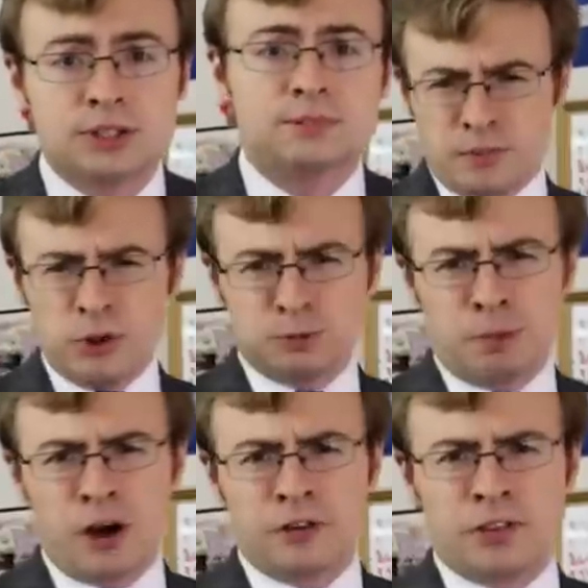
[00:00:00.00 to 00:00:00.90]
For the most
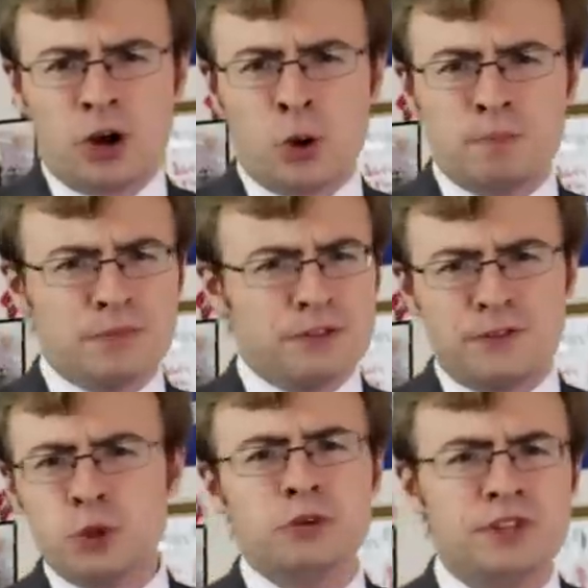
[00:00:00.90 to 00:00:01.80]
part, though,
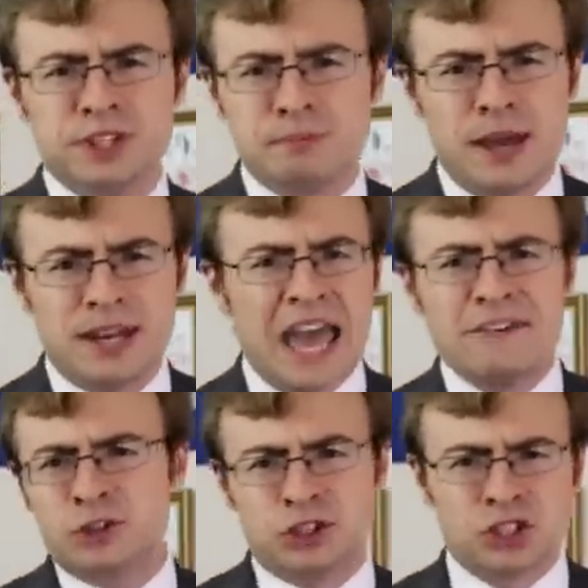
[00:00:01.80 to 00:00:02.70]
few of these men
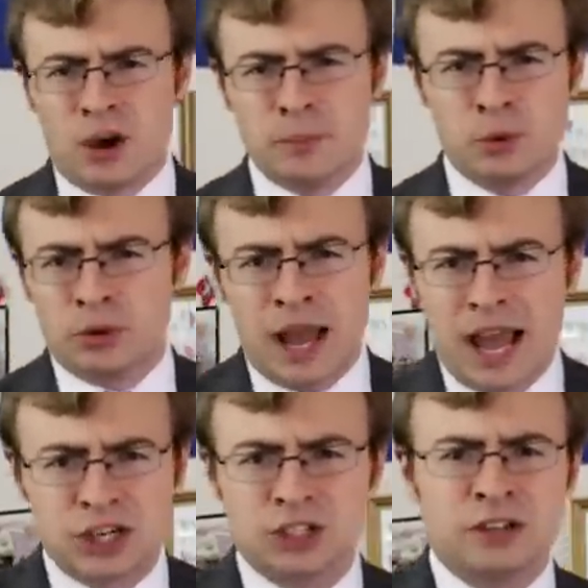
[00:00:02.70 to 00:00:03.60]
ever saw more
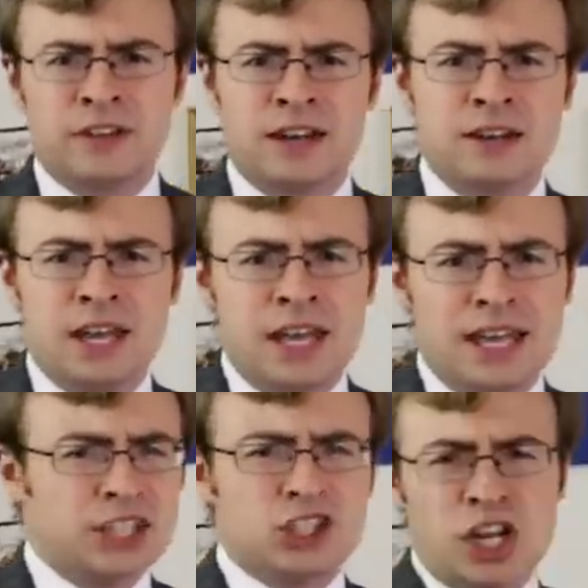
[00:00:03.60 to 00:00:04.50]
action than
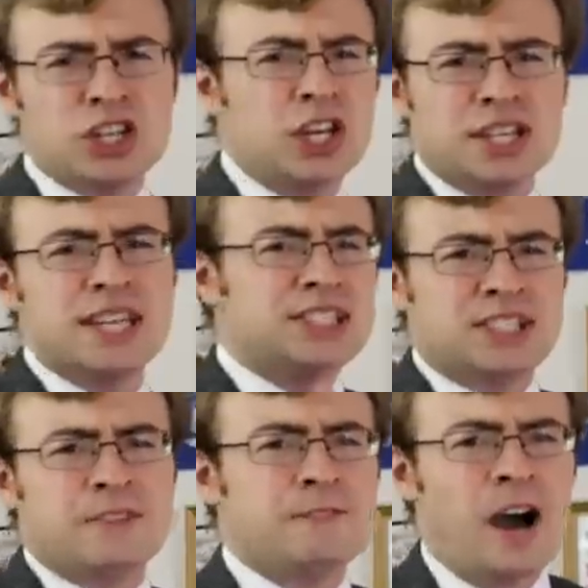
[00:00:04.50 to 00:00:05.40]
exchanging
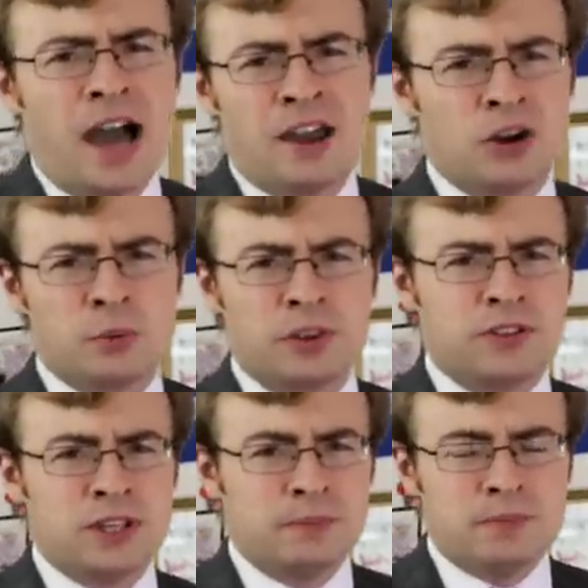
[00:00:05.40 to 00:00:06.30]
distant fire
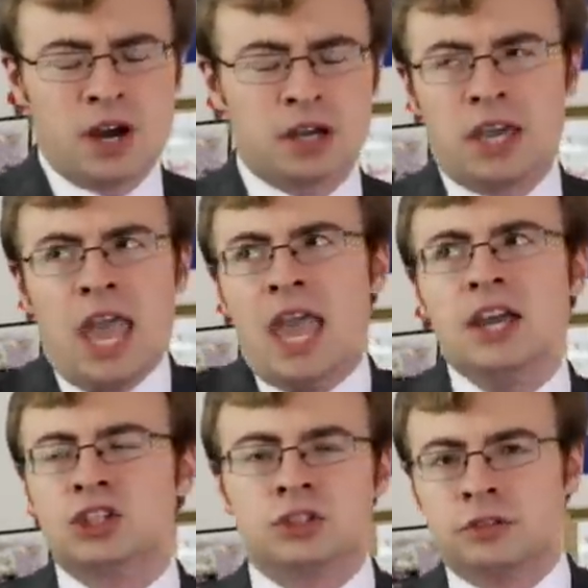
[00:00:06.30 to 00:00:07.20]
with the
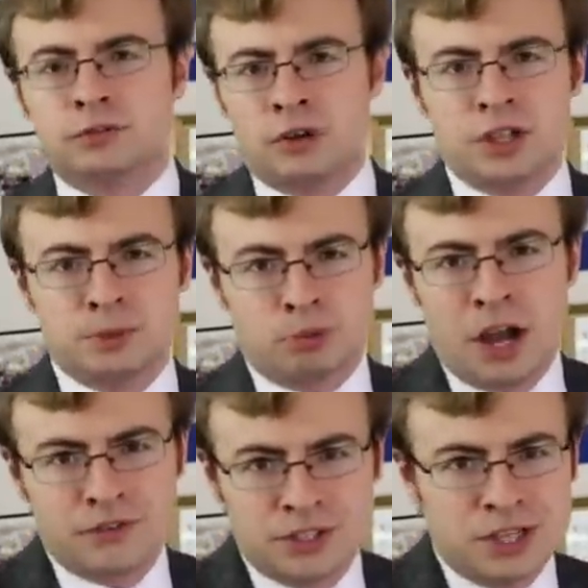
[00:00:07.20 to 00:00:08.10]
occasional French
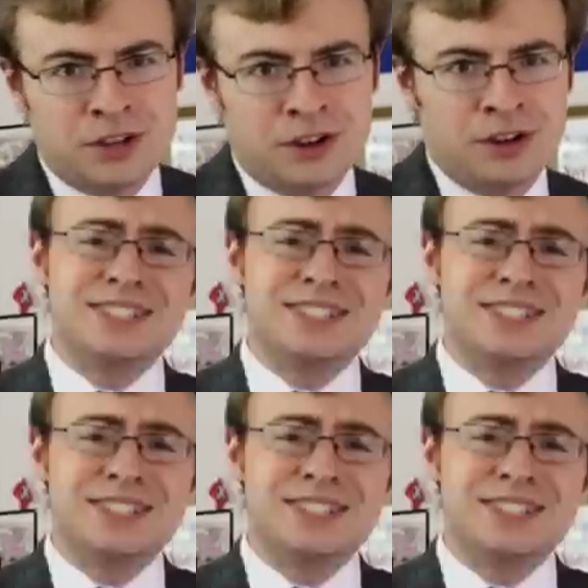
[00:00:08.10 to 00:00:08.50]
privateer.